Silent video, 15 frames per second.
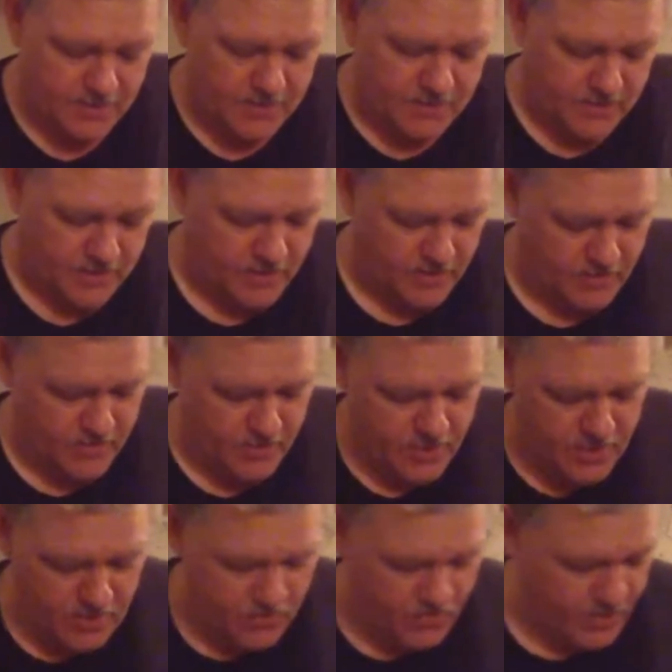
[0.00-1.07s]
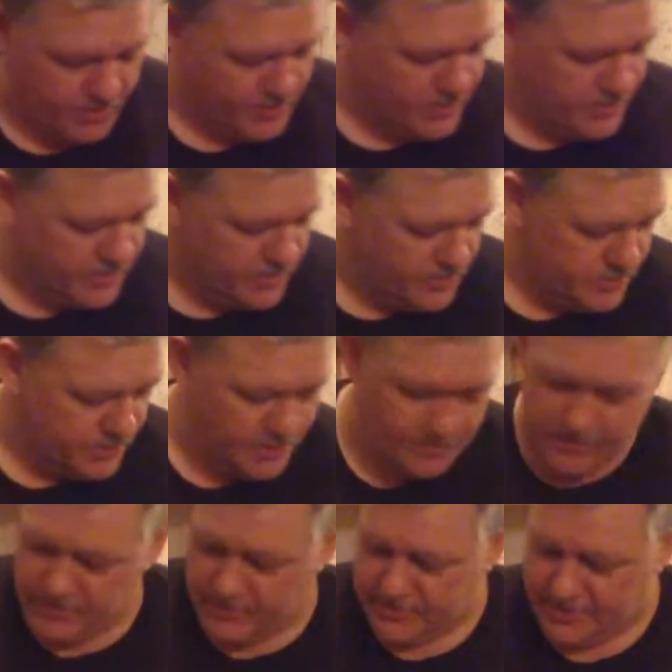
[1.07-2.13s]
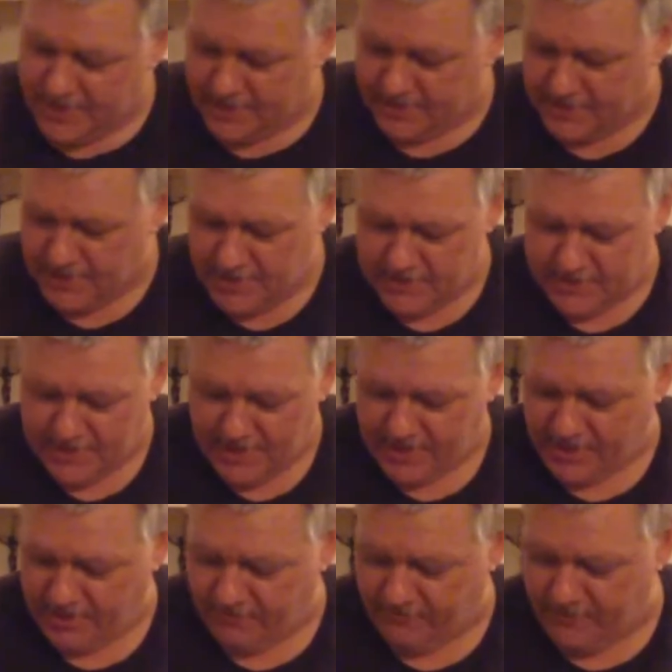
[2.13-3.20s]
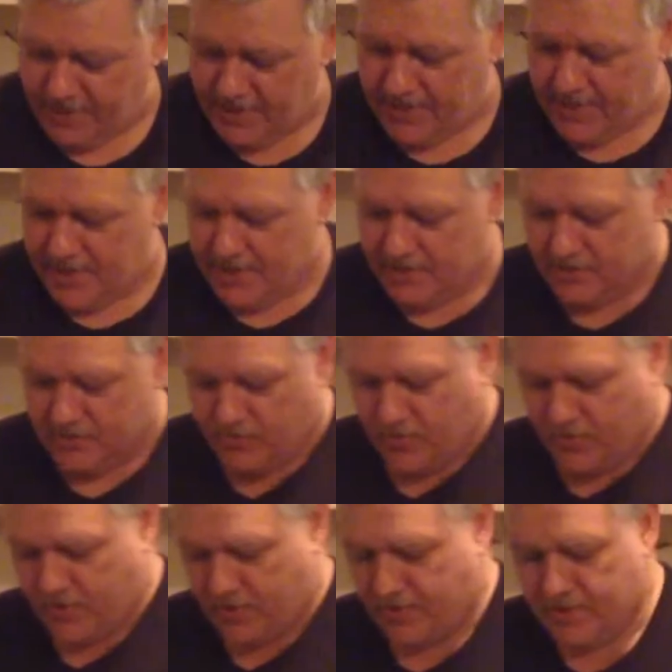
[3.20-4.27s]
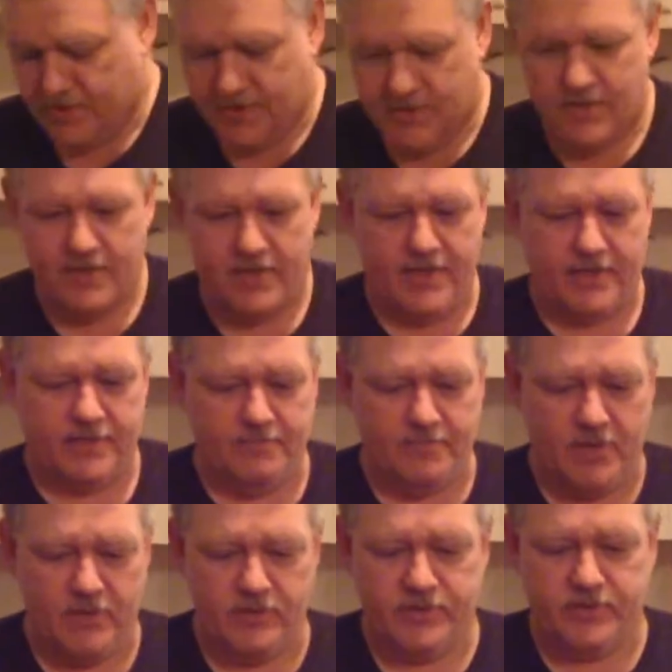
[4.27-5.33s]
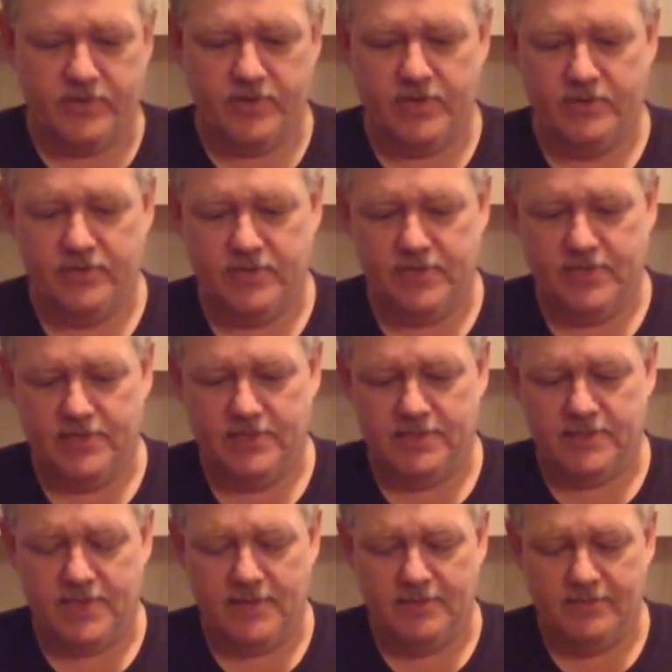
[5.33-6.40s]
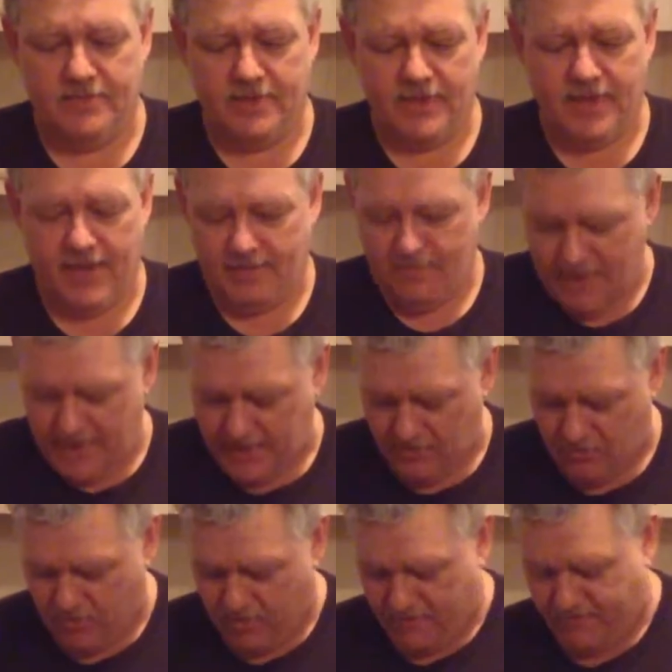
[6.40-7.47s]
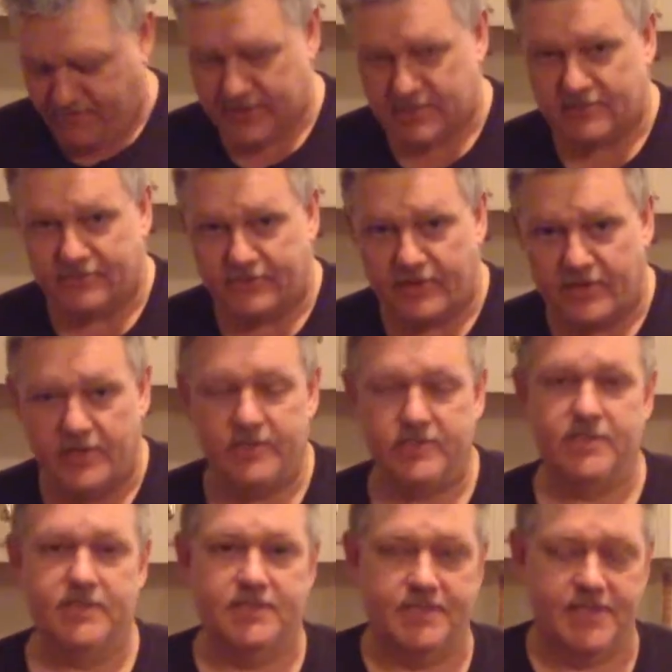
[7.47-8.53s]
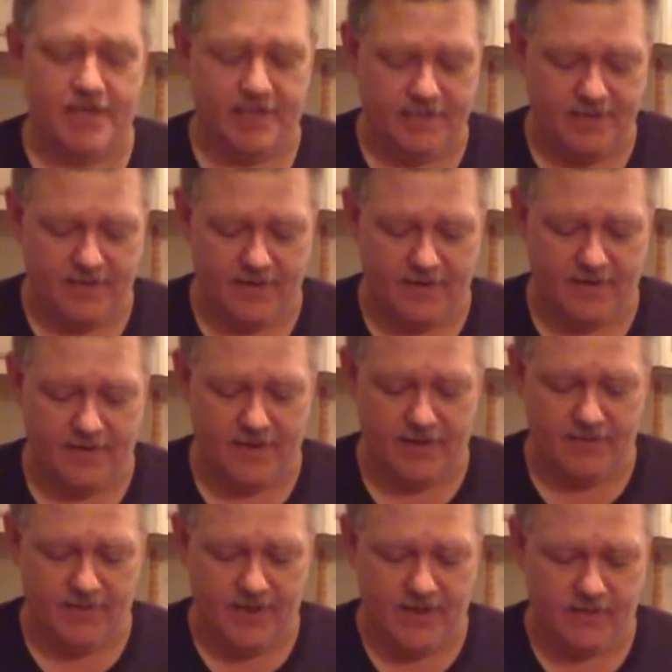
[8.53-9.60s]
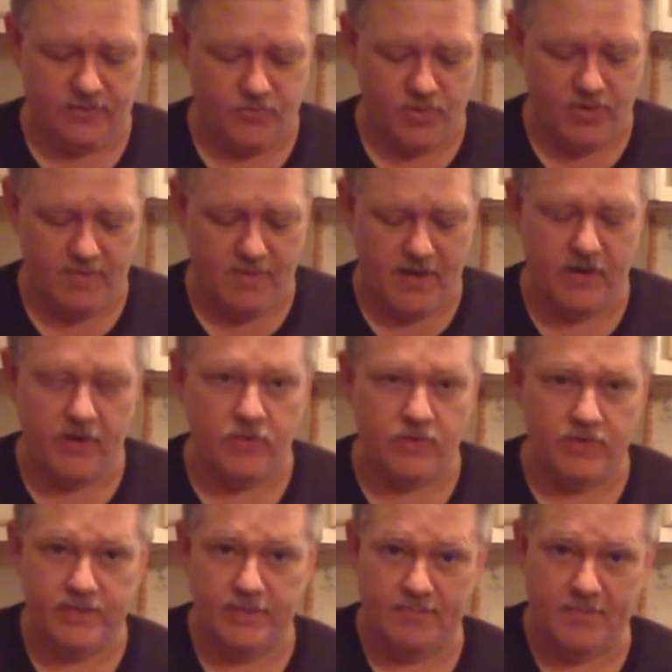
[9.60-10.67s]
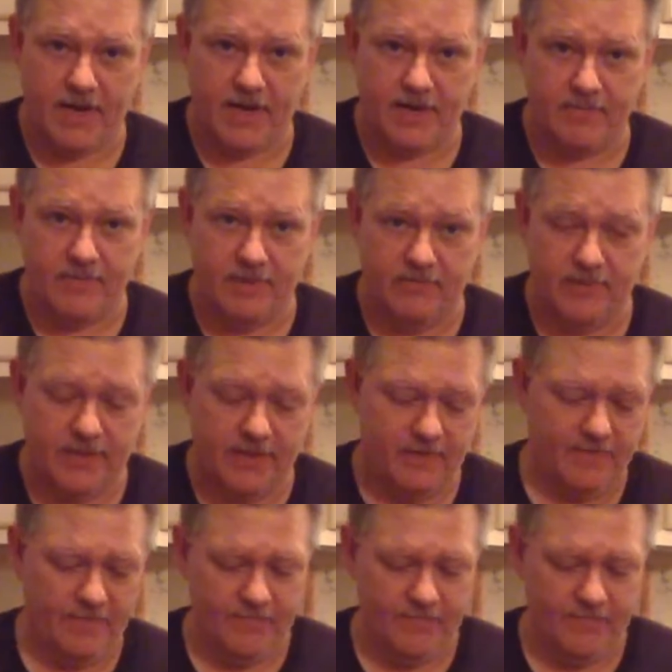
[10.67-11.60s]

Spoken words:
So what I'm going to do is I'm going to take this and I got to fit it in to where like the bolster goes in the same, and make it where it fits flush inside there, and then I'll drill my hole in the bottom of it.